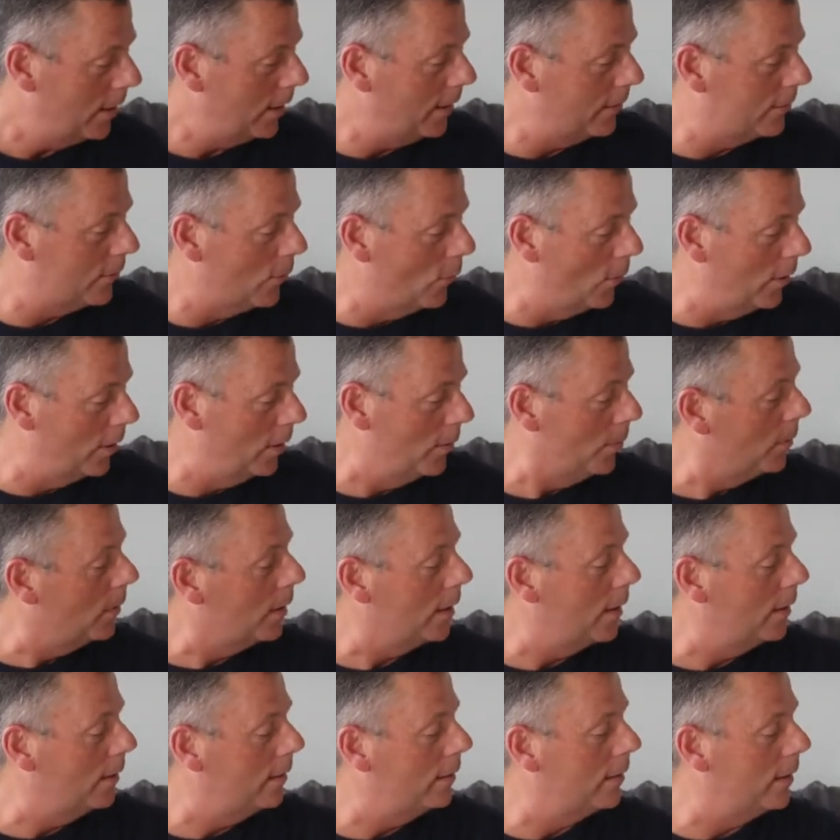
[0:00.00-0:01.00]
It's going to
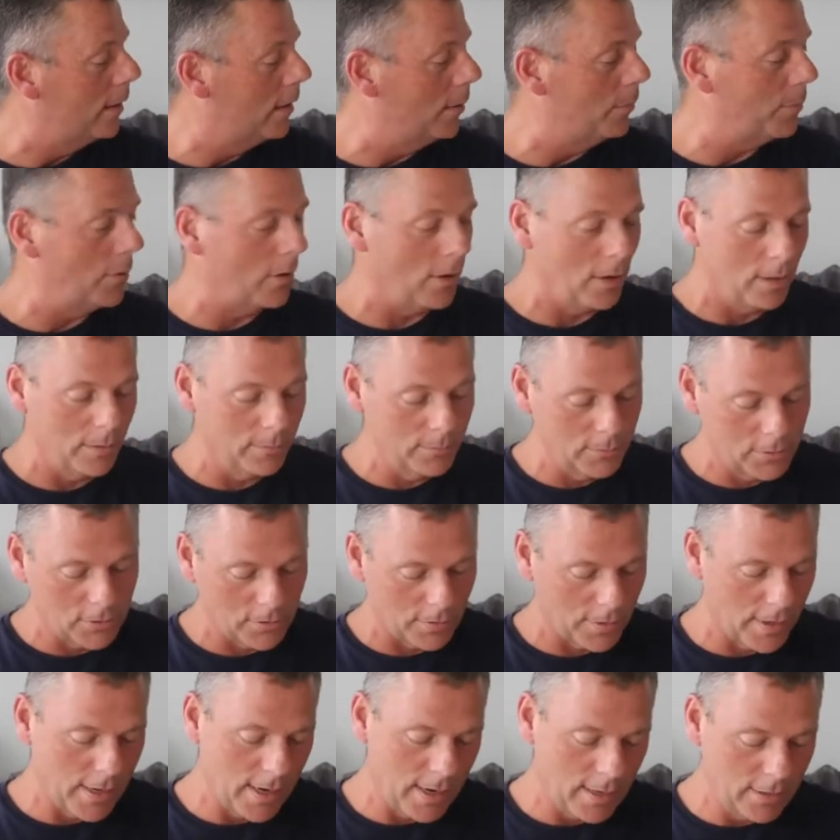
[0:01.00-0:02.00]
be the palm
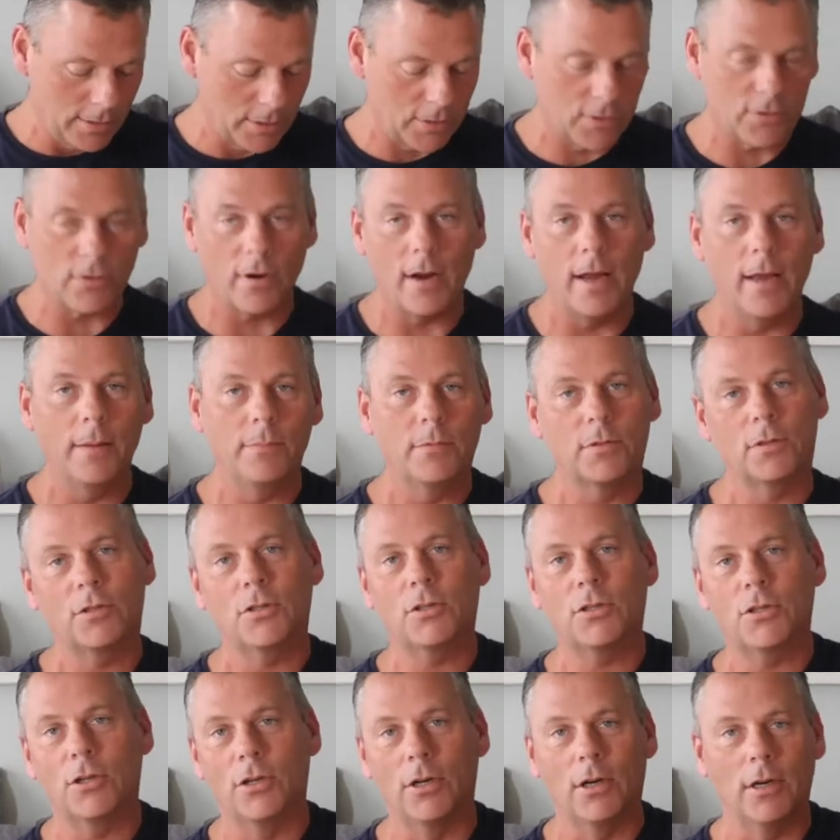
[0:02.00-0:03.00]
tree striped
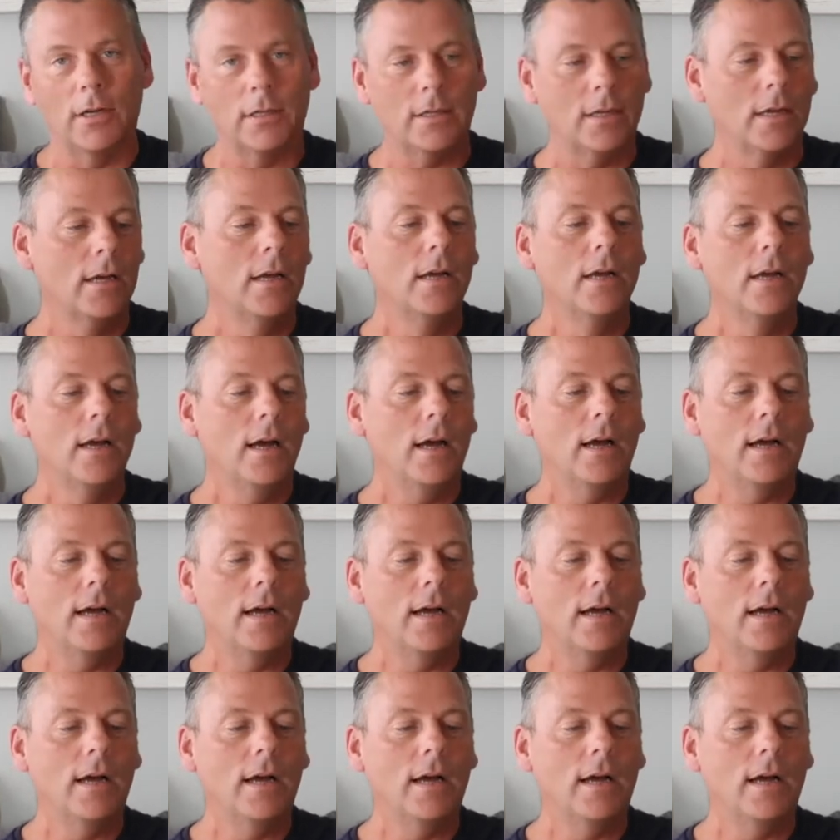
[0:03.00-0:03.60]
shirt.